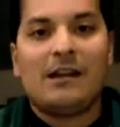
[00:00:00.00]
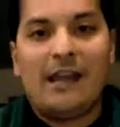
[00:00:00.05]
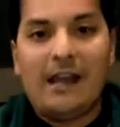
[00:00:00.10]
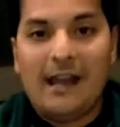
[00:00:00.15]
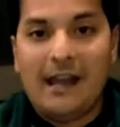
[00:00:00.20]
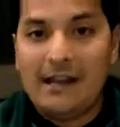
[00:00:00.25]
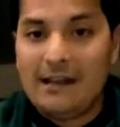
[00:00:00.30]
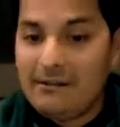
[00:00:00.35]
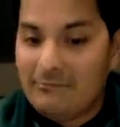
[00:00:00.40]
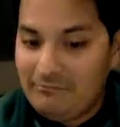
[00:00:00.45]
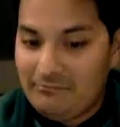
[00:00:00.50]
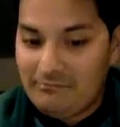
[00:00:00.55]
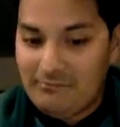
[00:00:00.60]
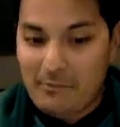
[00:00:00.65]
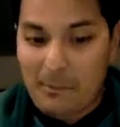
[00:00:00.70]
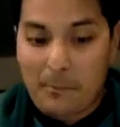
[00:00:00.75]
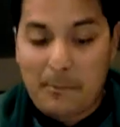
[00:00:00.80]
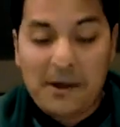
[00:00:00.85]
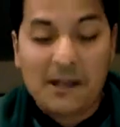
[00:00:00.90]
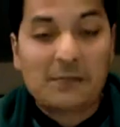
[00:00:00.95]
And
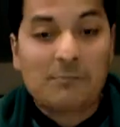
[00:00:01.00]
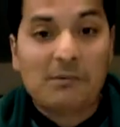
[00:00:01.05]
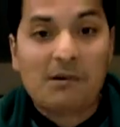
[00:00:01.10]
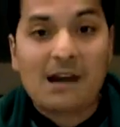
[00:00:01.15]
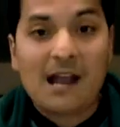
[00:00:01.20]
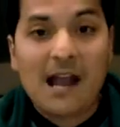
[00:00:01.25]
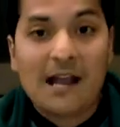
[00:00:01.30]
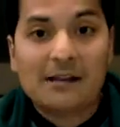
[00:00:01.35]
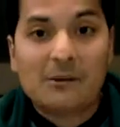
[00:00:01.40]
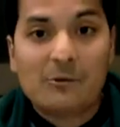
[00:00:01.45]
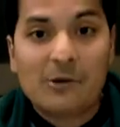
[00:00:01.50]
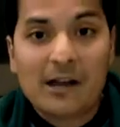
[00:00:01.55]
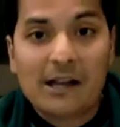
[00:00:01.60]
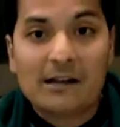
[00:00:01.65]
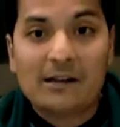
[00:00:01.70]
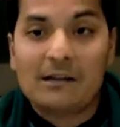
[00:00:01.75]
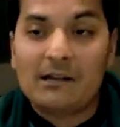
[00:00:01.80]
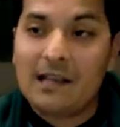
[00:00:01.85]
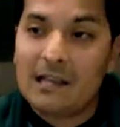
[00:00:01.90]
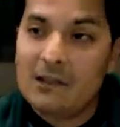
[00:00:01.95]
Pittsburgh had to
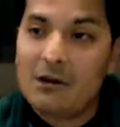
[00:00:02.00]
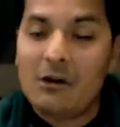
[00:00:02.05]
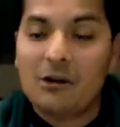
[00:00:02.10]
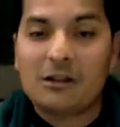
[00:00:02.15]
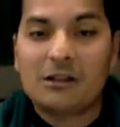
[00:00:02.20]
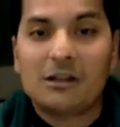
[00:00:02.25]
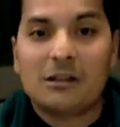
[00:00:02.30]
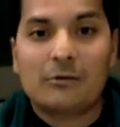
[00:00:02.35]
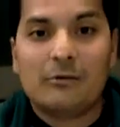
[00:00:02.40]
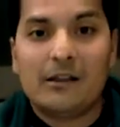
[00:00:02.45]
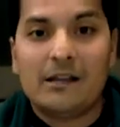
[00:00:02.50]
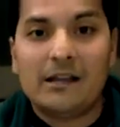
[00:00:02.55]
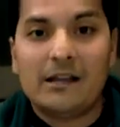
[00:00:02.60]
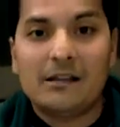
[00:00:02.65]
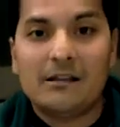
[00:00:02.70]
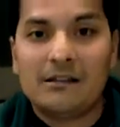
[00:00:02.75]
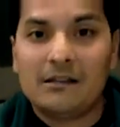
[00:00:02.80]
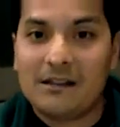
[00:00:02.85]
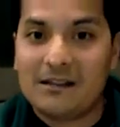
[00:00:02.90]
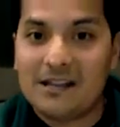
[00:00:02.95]
win. They lost this
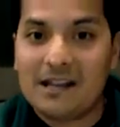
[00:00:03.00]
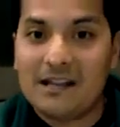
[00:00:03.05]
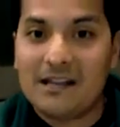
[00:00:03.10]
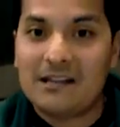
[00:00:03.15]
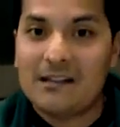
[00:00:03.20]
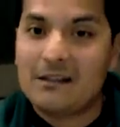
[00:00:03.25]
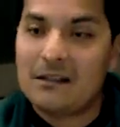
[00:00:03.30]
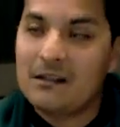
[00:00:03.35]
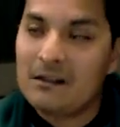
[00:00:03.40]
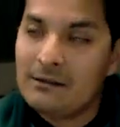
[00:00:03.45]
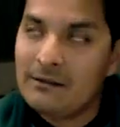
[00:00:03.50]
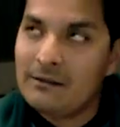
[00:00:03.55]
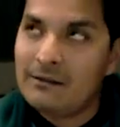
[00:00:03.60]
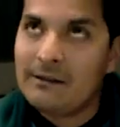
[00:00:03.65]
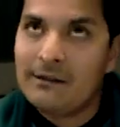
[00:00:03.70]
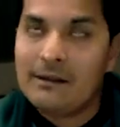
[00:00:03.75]
week to the Titans.